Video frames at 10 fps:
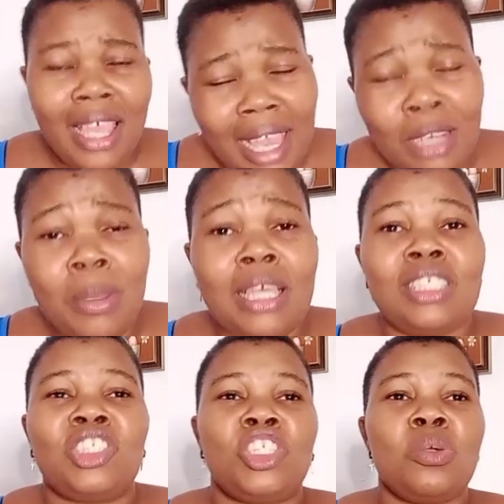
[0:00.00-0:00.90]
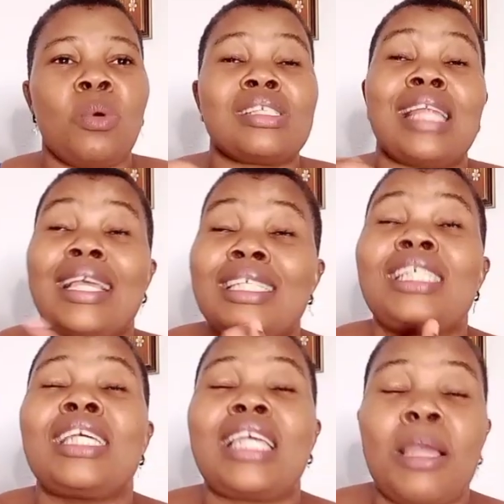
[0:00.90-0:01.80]
Anyway, she was like,
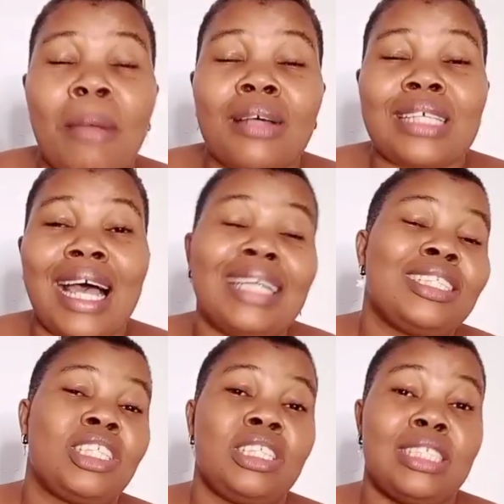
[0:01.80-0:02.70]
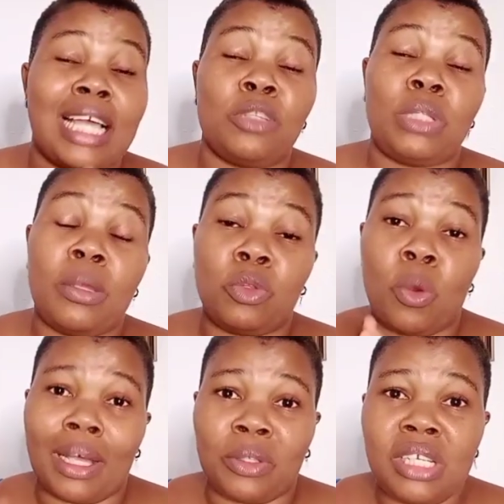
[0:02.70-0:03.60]
she came out and she denied.
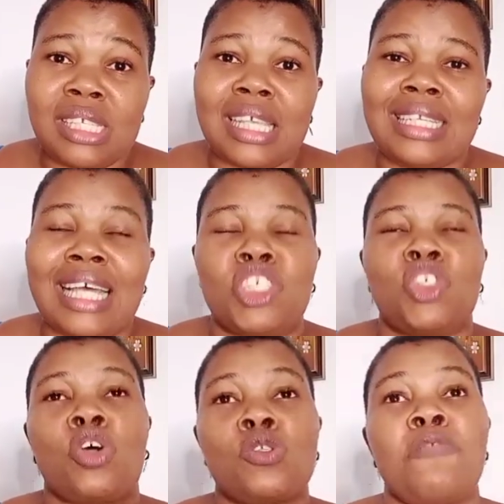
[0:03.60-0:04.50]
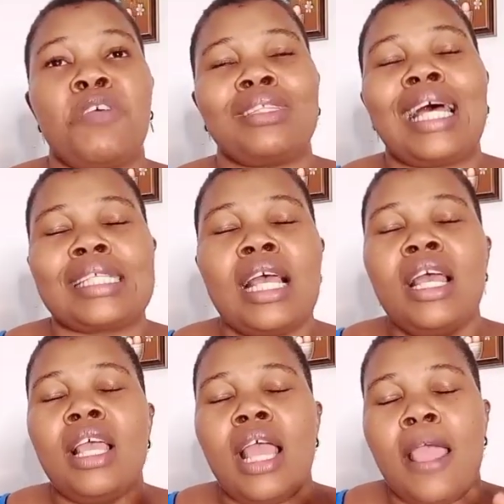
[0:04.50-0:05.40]
Though Watoni said that she also felt that
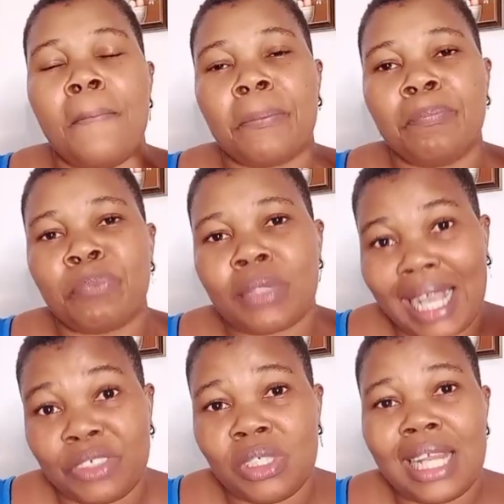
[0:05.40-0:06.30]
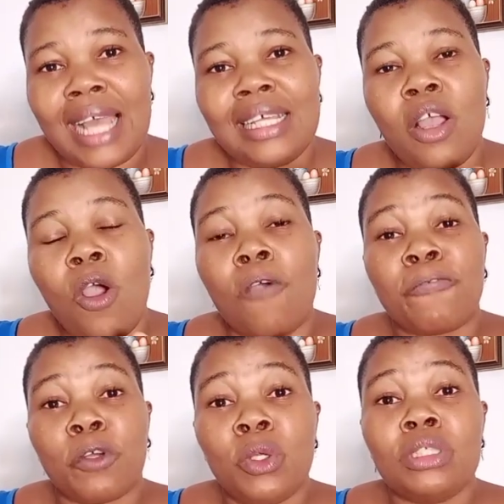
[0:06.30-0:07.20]
KA3NA
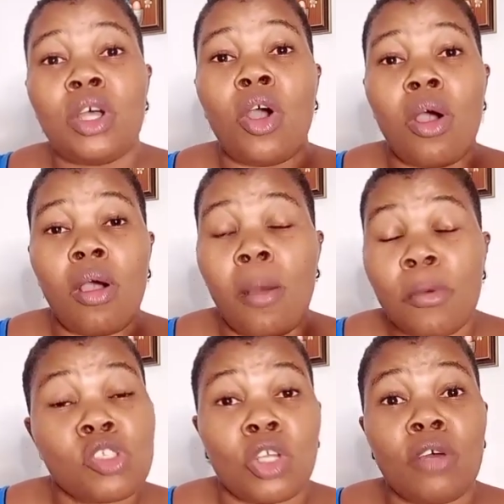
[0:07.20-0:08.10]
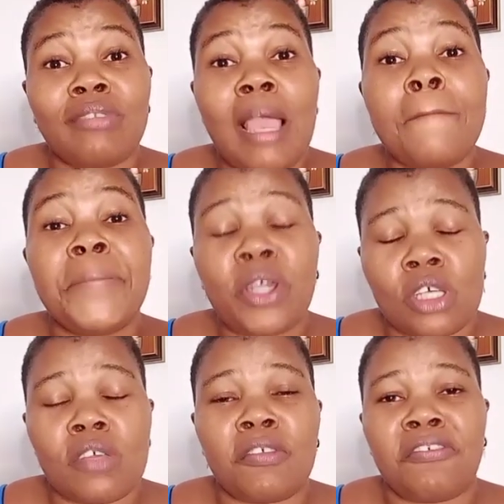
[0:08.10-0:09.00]
unfollowed almost all of them
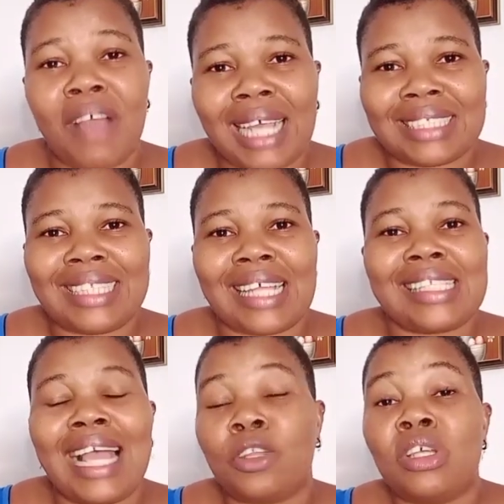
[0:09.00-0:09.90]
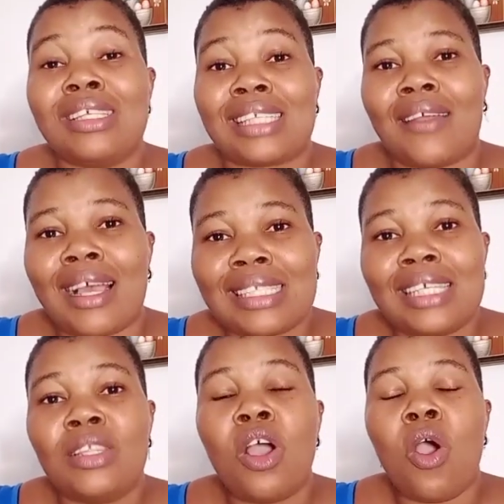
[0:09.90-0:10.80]
because of the fact that they are not
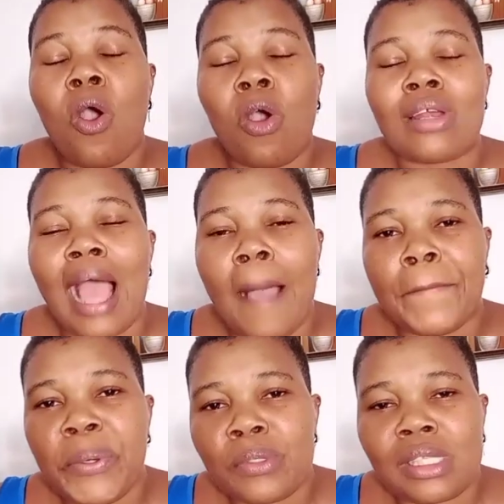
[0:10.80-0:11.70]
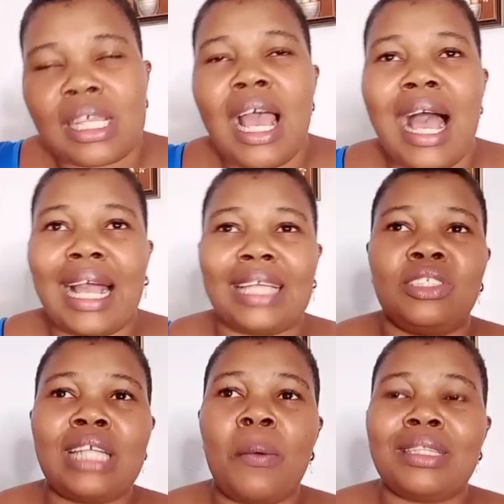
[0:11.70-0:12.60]
interacting on her post, and
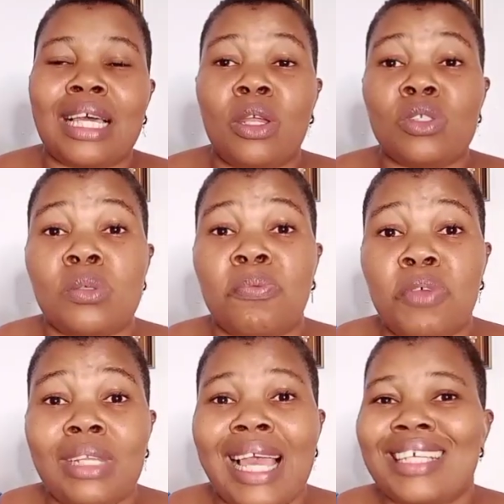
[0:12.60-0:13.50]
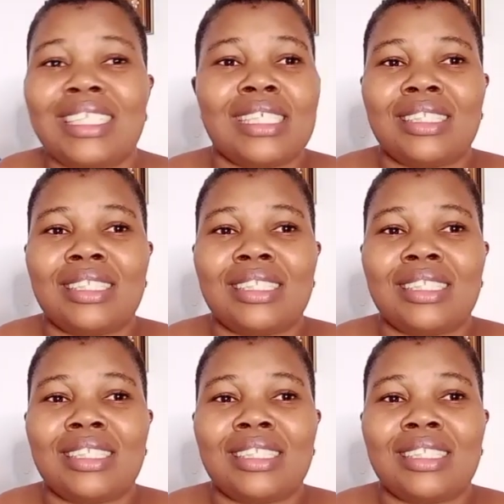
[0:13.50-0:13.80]
KA3NA went along to feel like